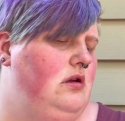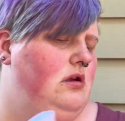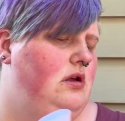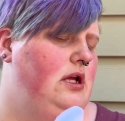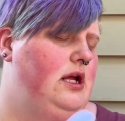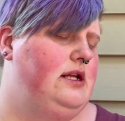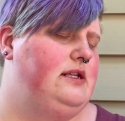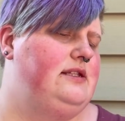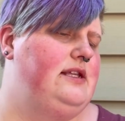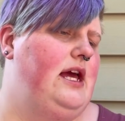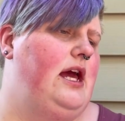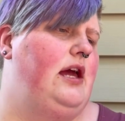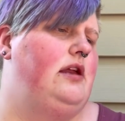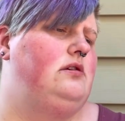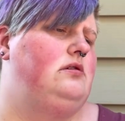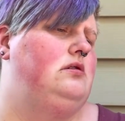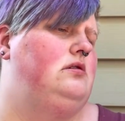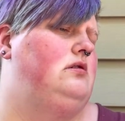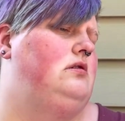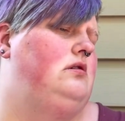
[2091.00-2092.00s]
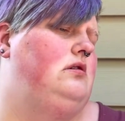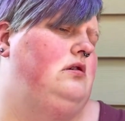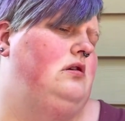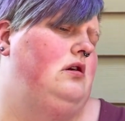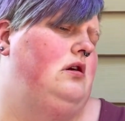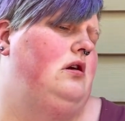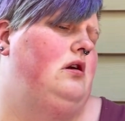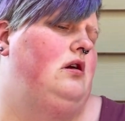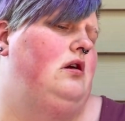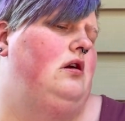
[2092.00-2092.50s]
that's that.
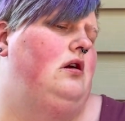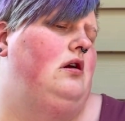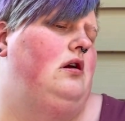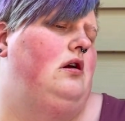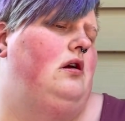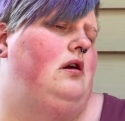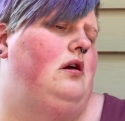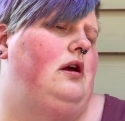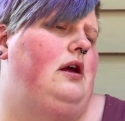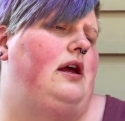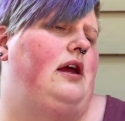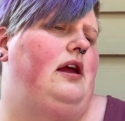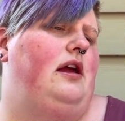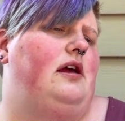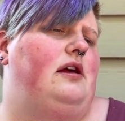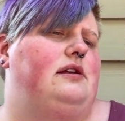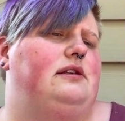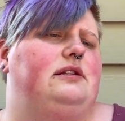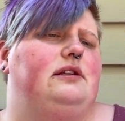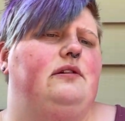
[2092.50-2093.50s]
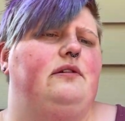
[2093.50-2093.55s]
I also